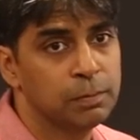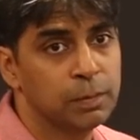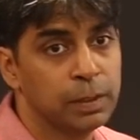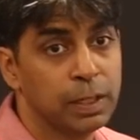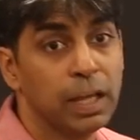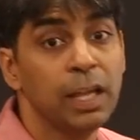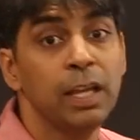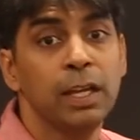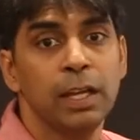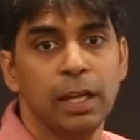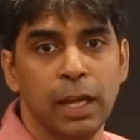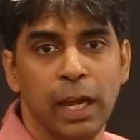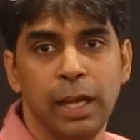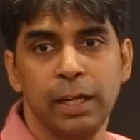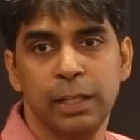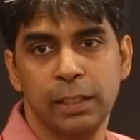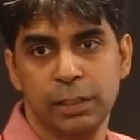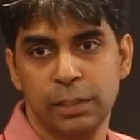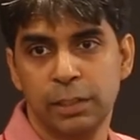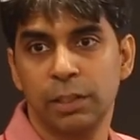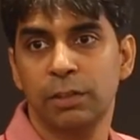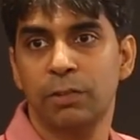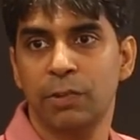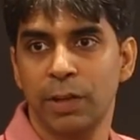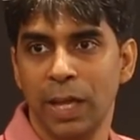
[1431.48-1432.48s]
Okay? And
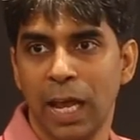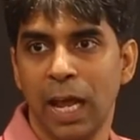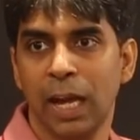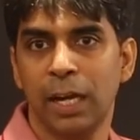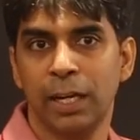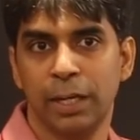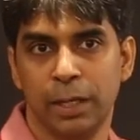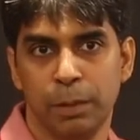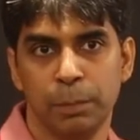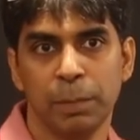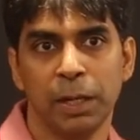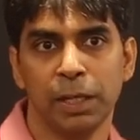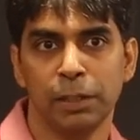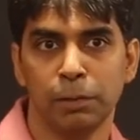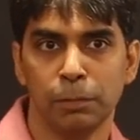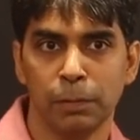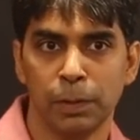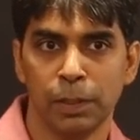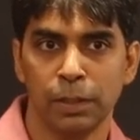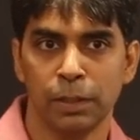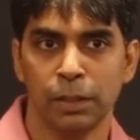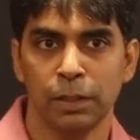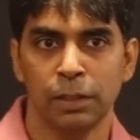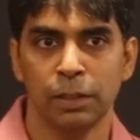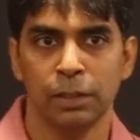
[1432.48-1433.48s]
it's a reality, by the way.
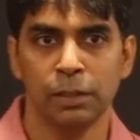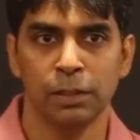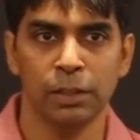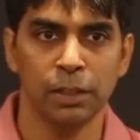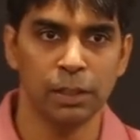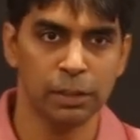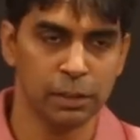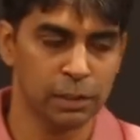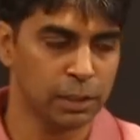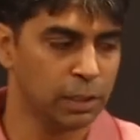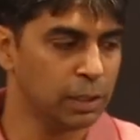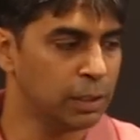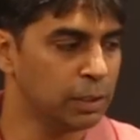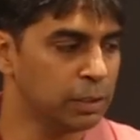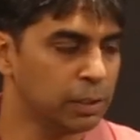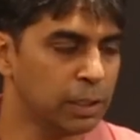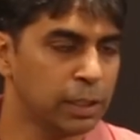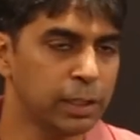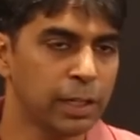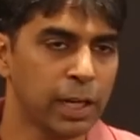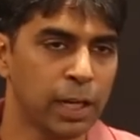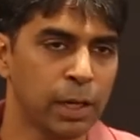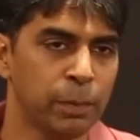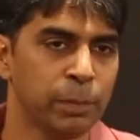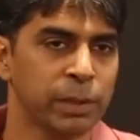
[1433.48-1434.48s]
The
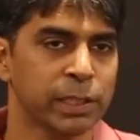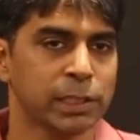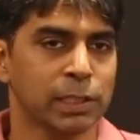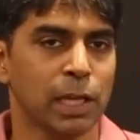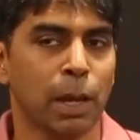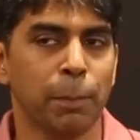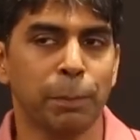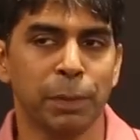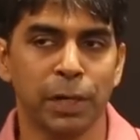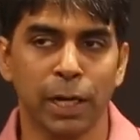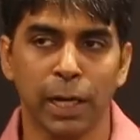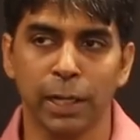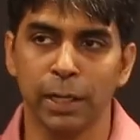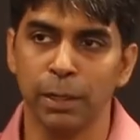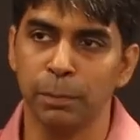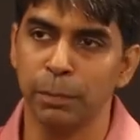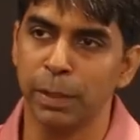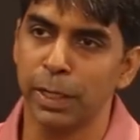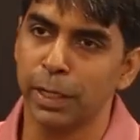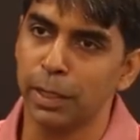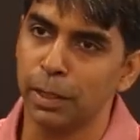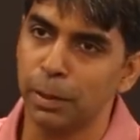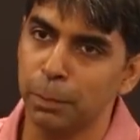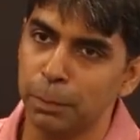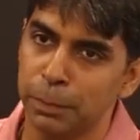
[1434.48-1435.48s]
denim example I didn't
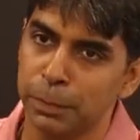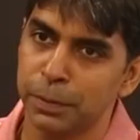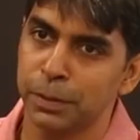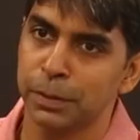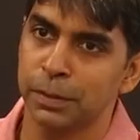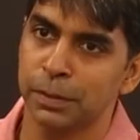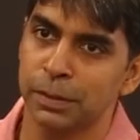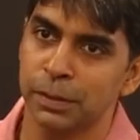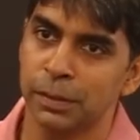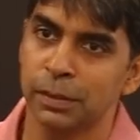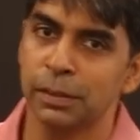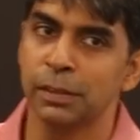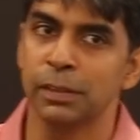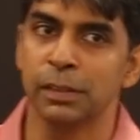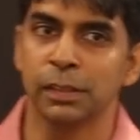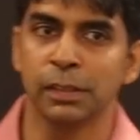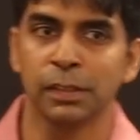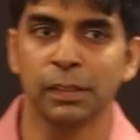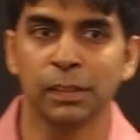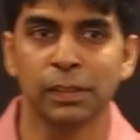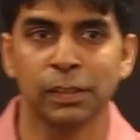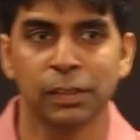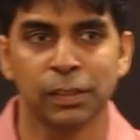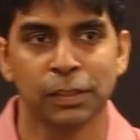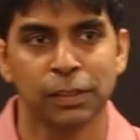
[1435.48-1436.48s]
make up.
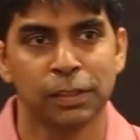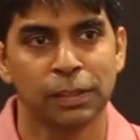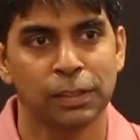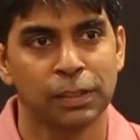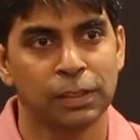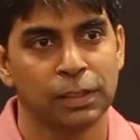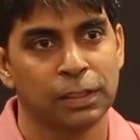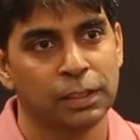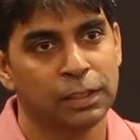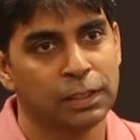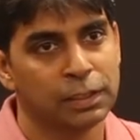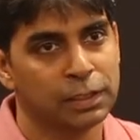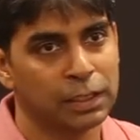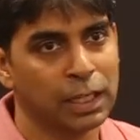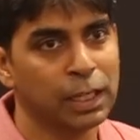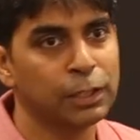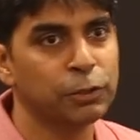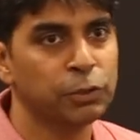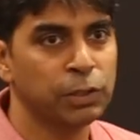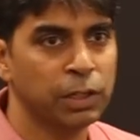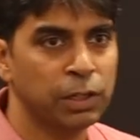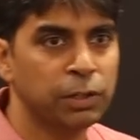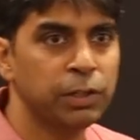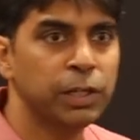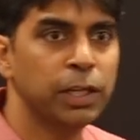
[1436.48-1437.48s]
It's
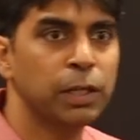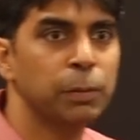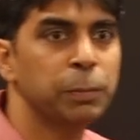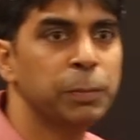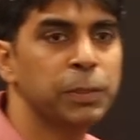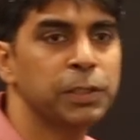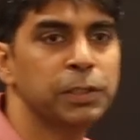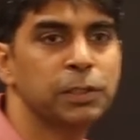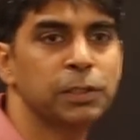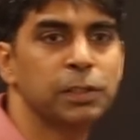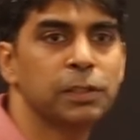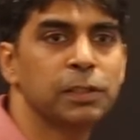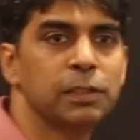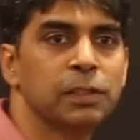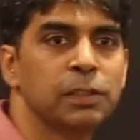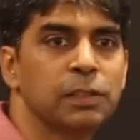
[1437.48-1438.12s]
actually a real person.